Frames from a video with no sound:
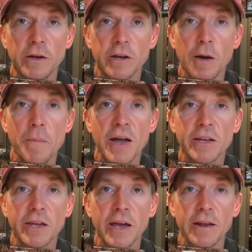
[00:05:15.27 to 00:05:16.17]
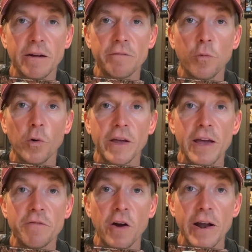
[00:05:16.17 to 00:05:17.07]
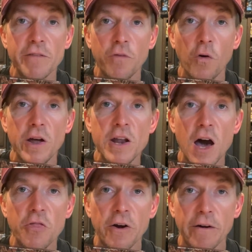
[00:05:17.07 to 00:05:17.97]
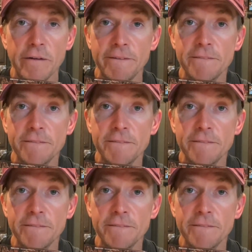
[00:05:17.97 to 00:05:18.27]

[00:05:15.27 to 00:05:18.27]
Come back again on 4K Friday for another